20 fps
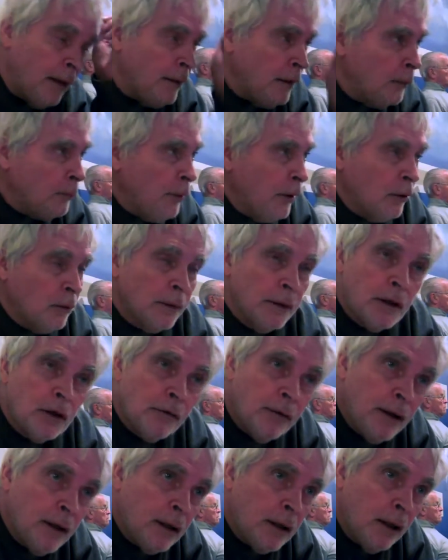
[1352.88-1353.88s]
And apparently,
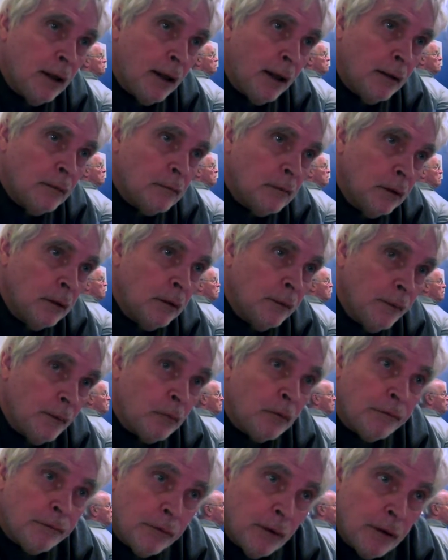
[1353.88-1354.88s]
Craig had
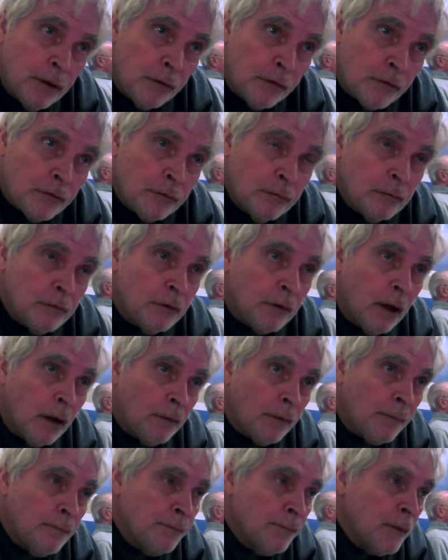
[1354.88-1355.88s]
they were friends
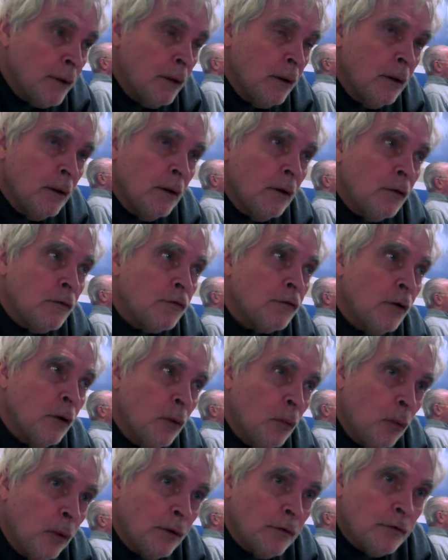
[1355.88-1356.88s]
together. So
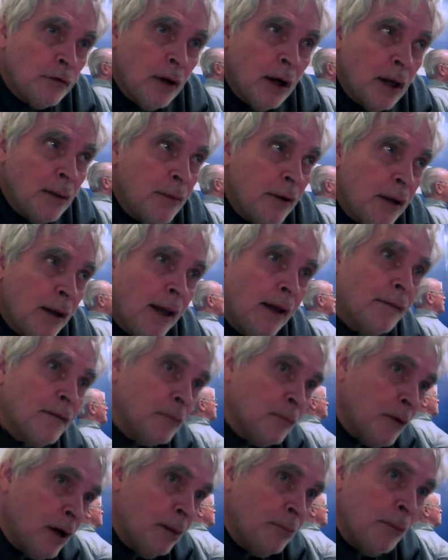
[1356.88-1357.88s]
one time he had
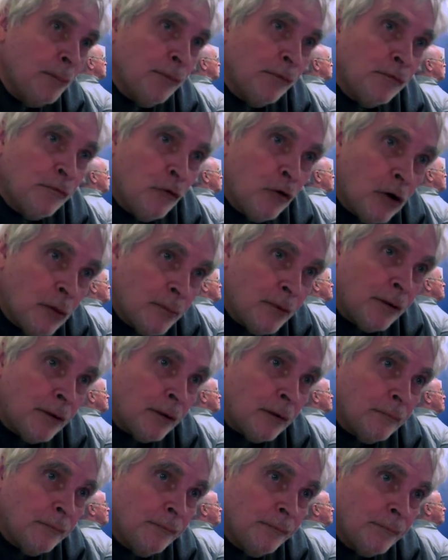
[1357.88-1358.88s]
them come and perform
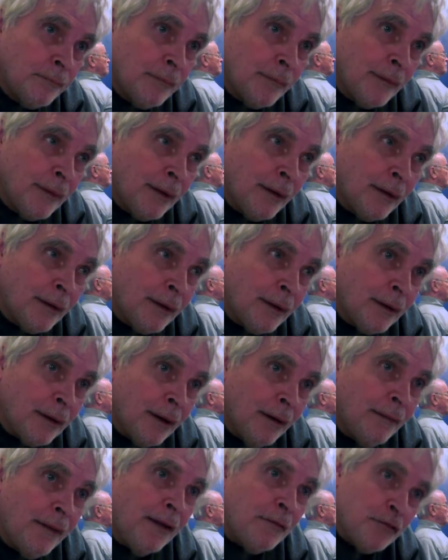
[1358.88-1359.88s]
here,
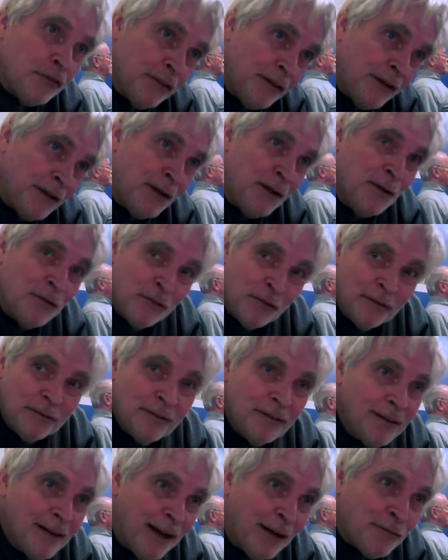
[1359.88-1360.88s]
and they had CDs
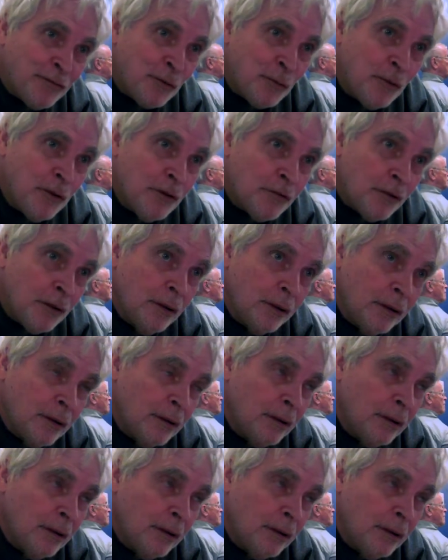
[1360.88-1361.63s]
afterwards.